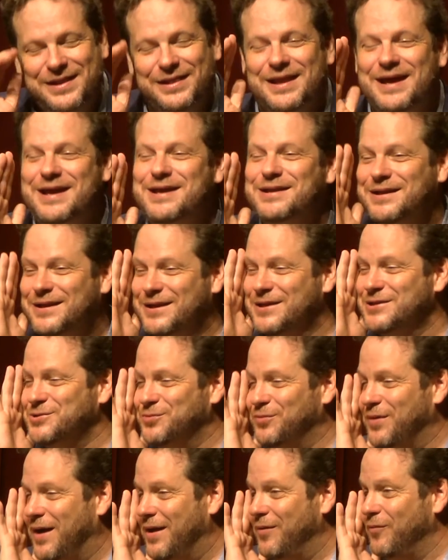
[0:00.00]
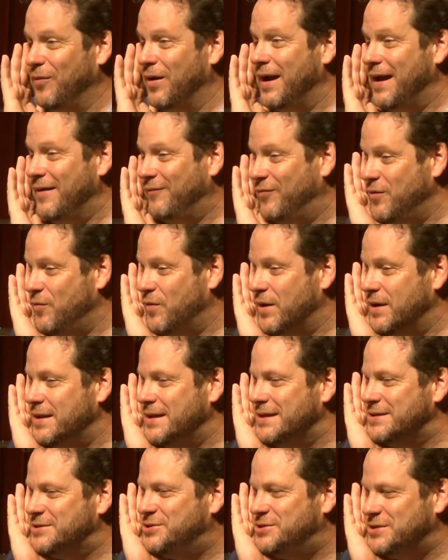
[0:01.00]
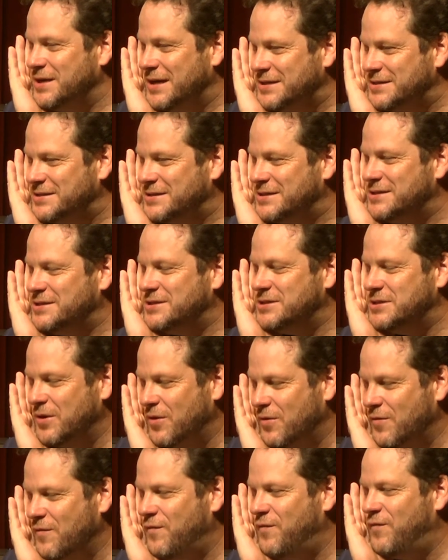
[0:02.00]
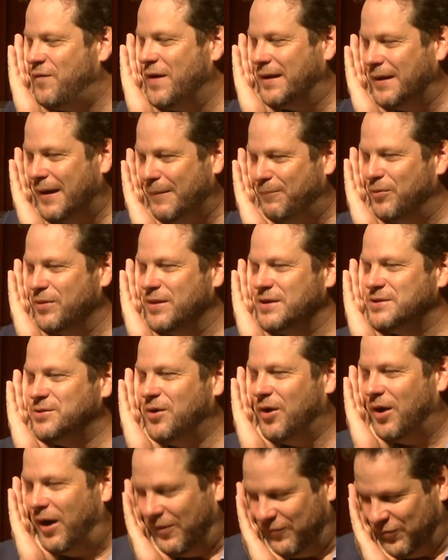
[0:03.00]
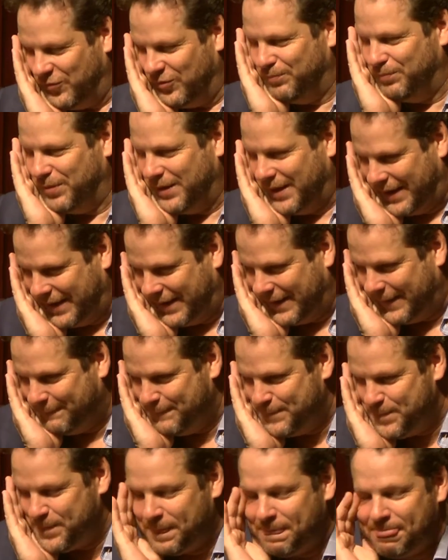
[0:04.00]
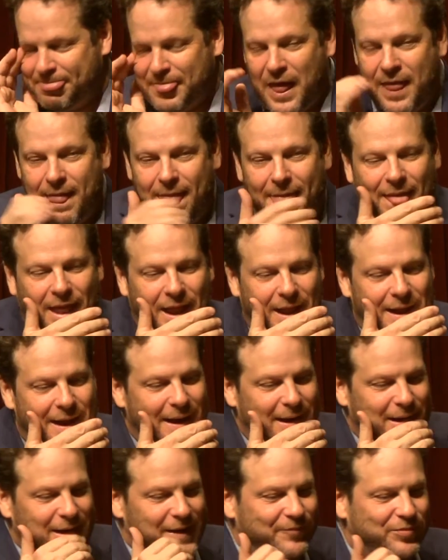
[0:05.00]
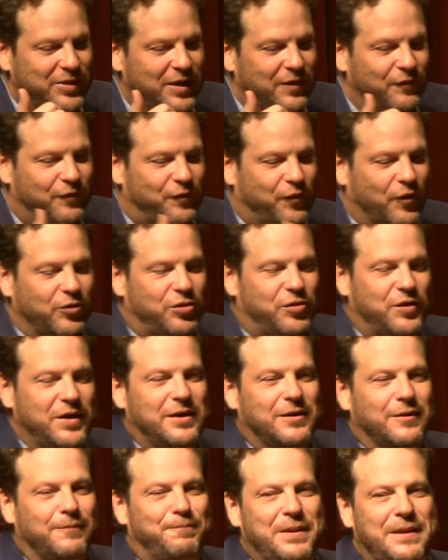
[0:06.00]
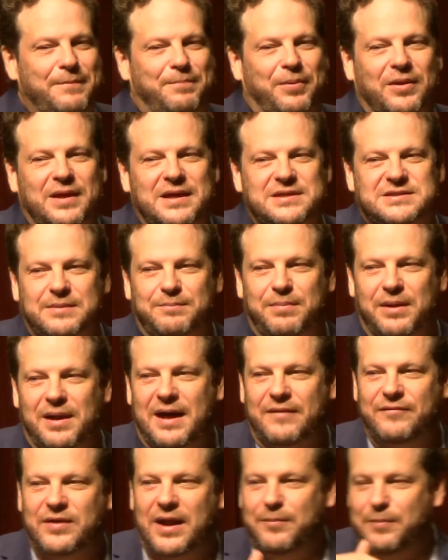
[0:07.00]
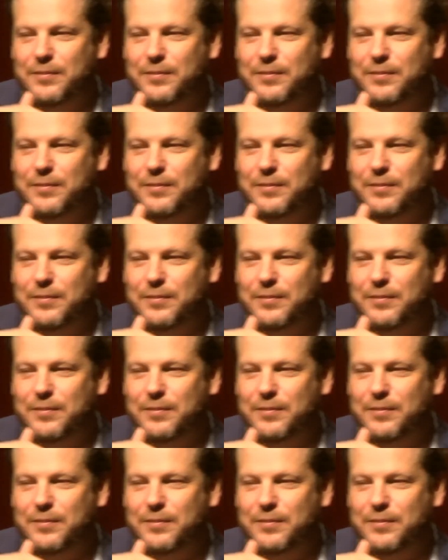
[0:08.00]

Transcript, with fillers: late in its run where everyone is just so fed up with this awful play. and for theater people, it's a beloved. I